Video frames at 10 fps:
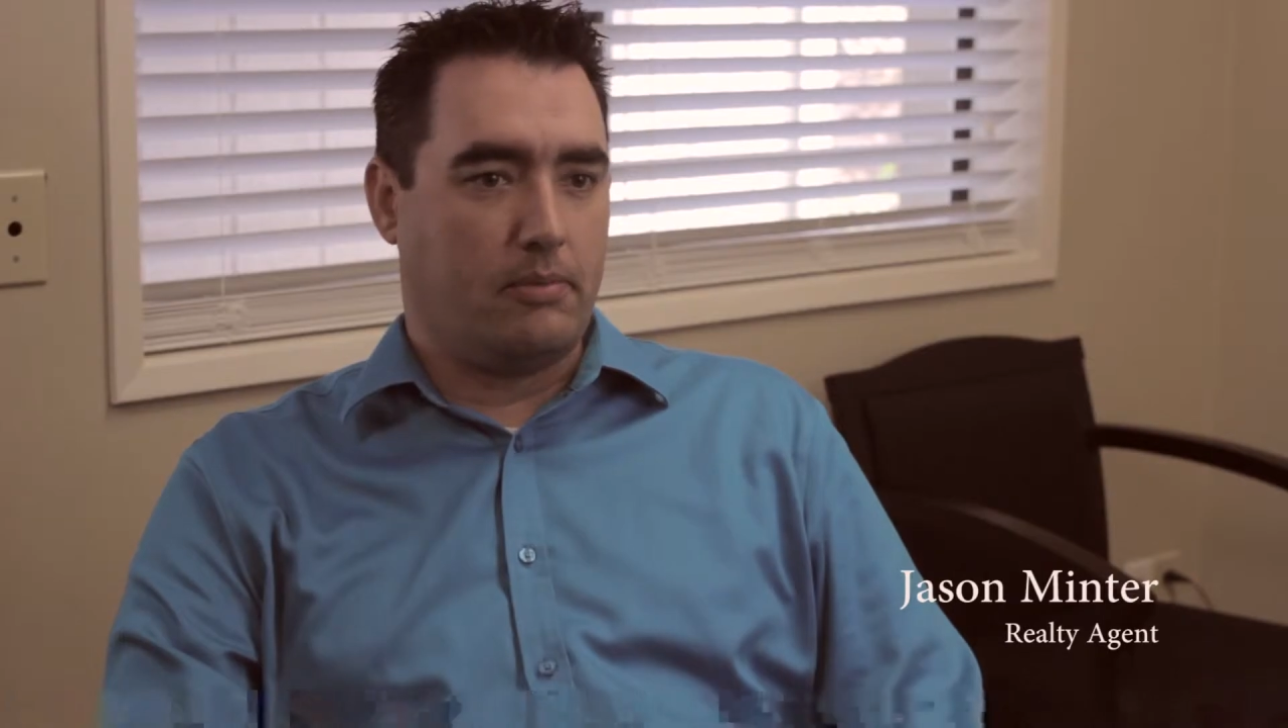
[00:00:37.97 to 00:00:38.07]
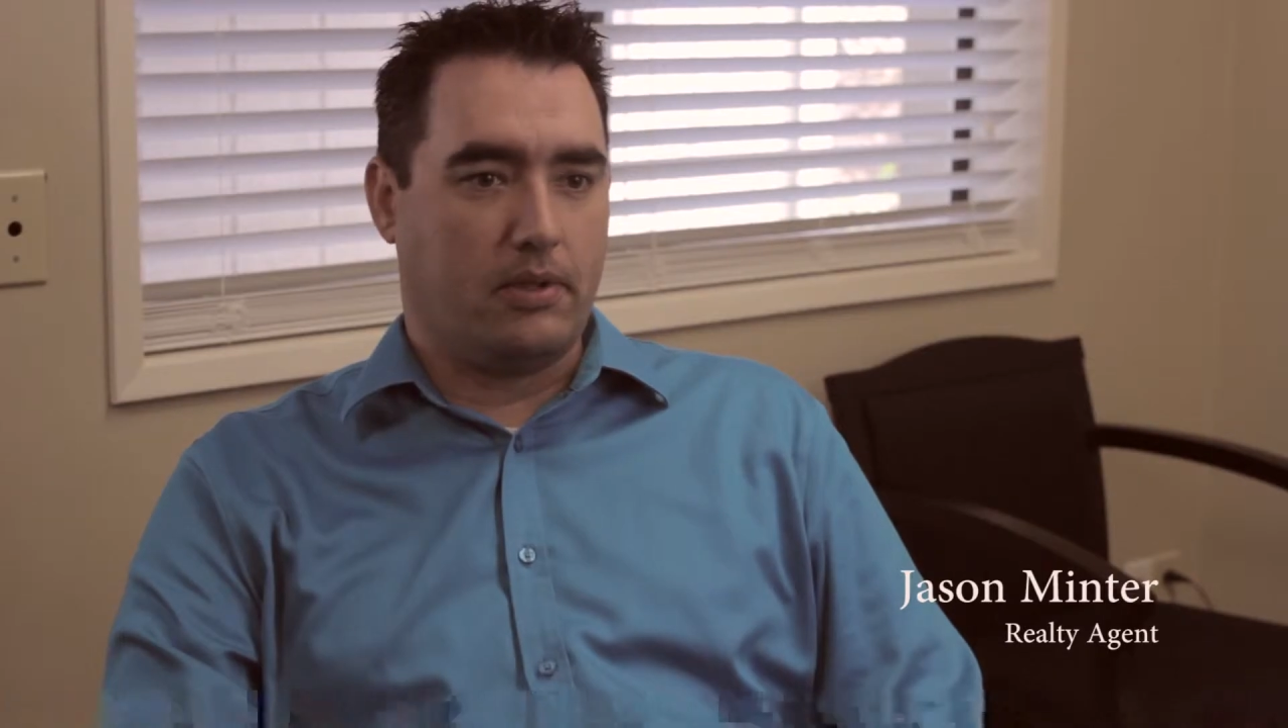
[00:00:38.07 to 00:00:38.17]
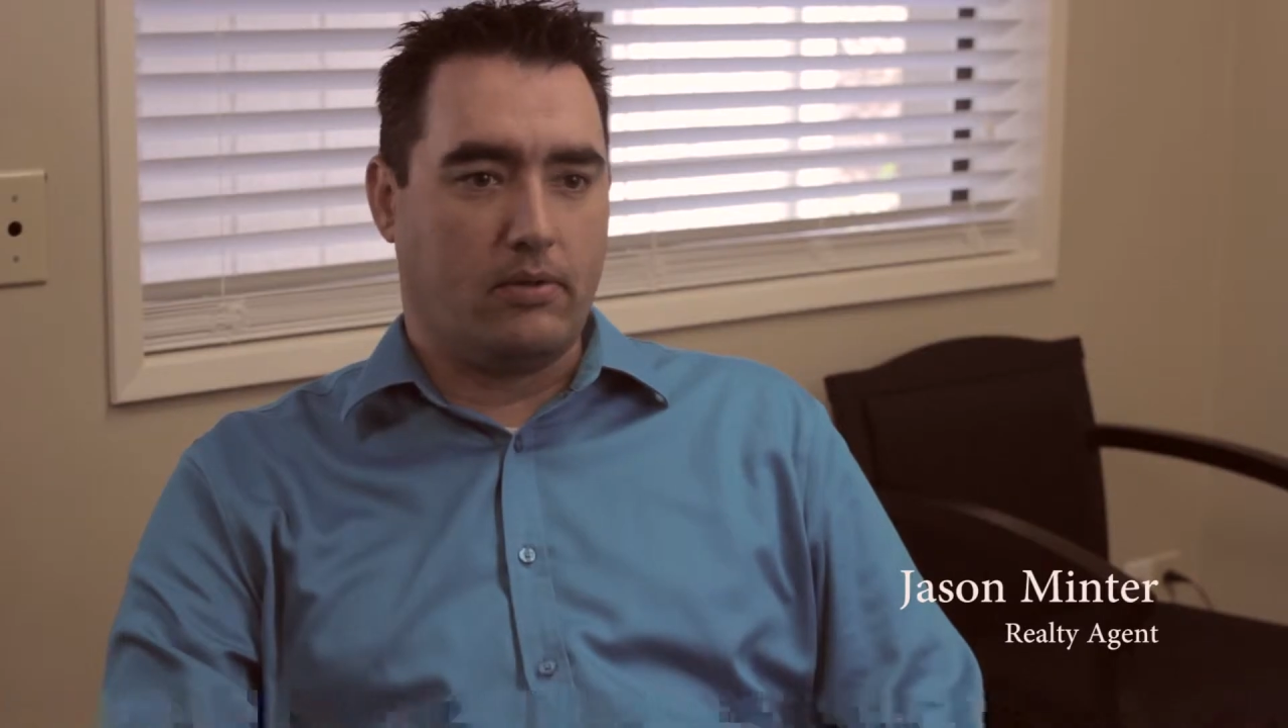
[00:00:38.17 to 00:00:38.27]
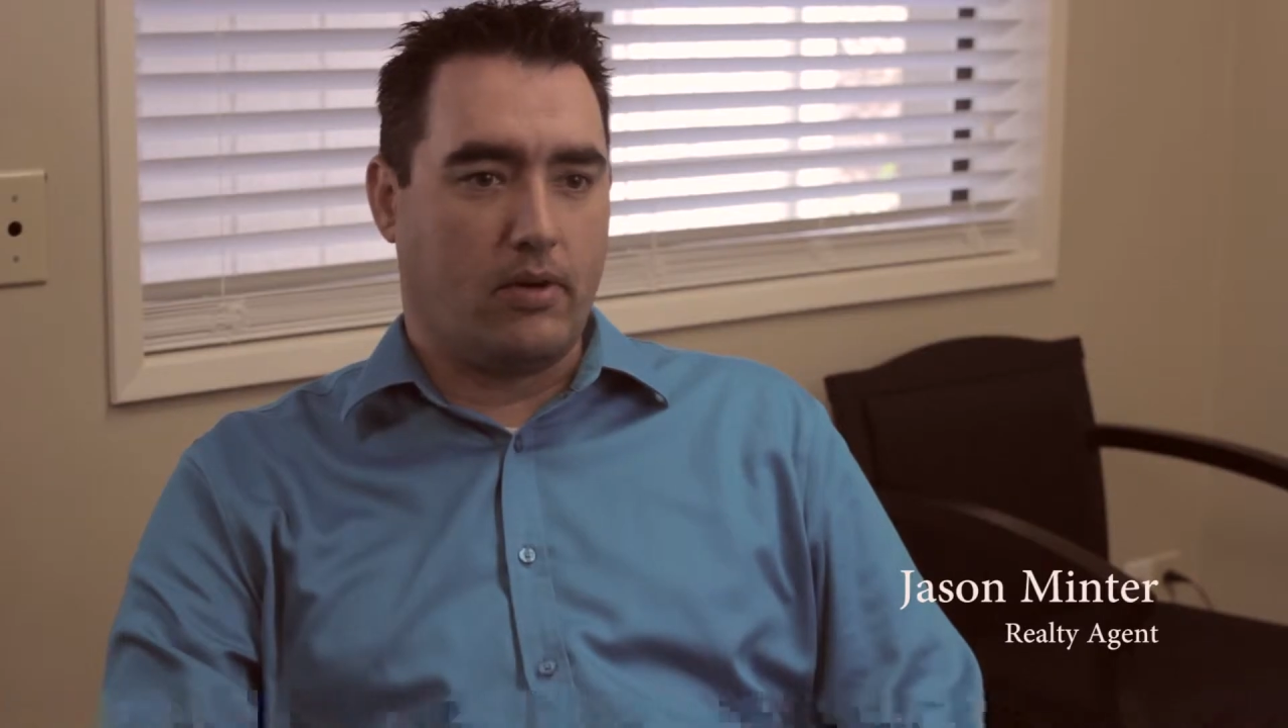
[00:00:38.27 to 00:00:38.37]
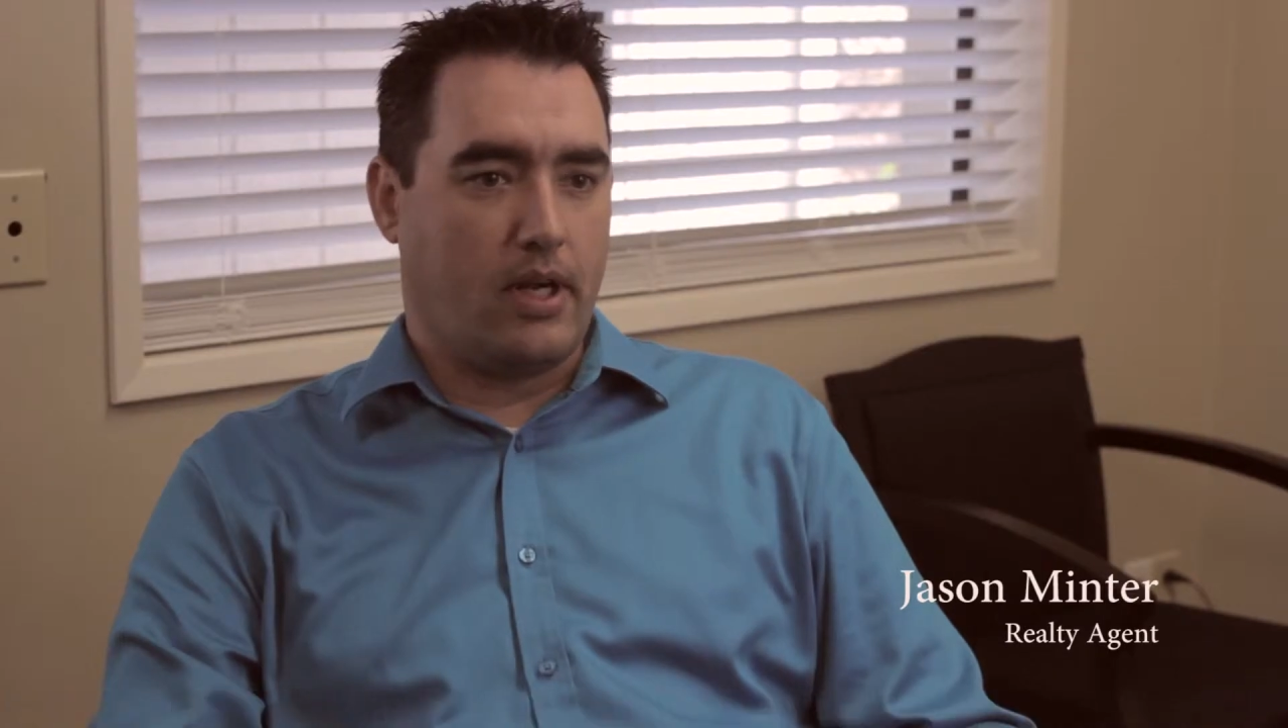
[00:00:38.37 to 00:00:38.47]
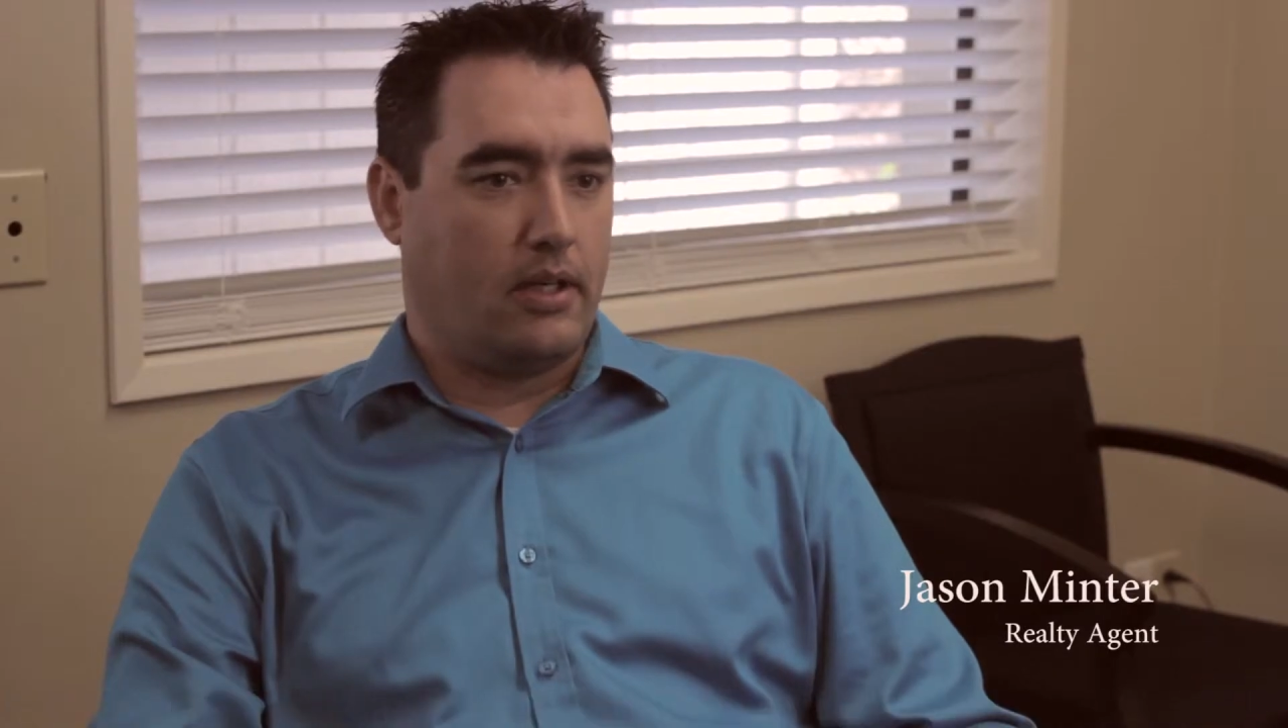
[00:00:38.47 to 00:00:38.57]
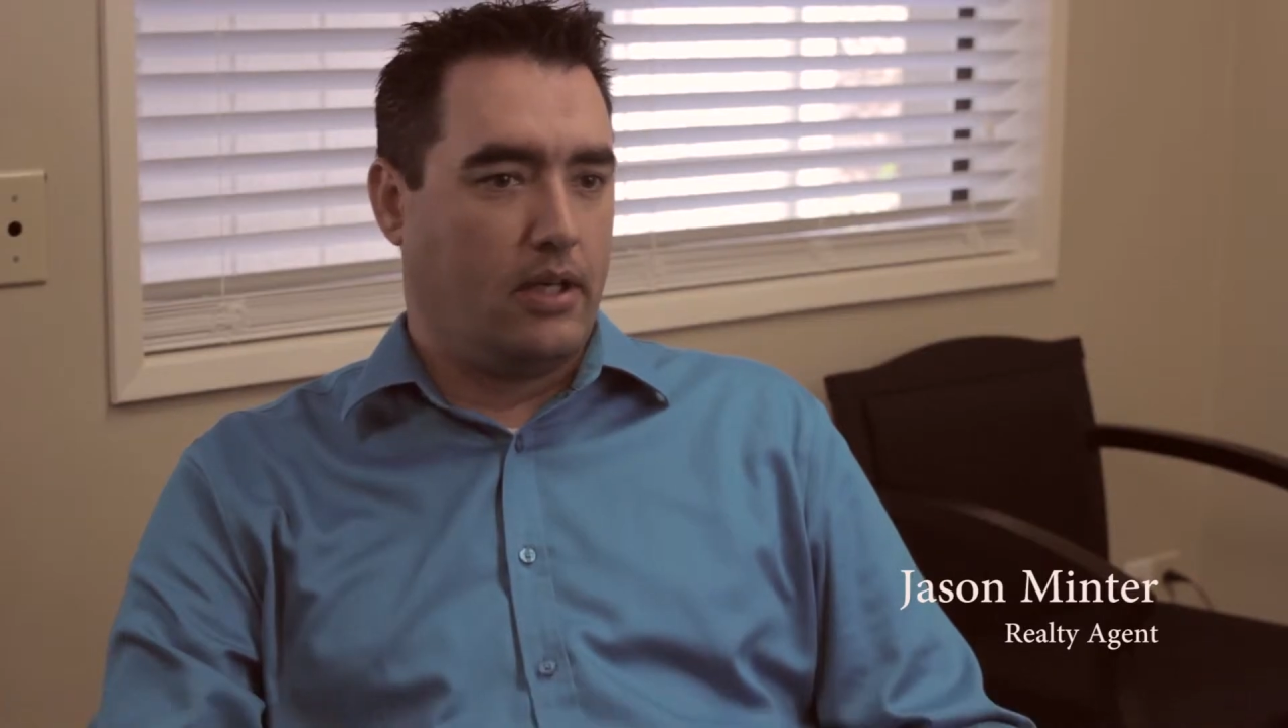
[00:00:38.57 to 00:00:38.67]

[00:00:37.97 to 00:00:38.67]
have been great.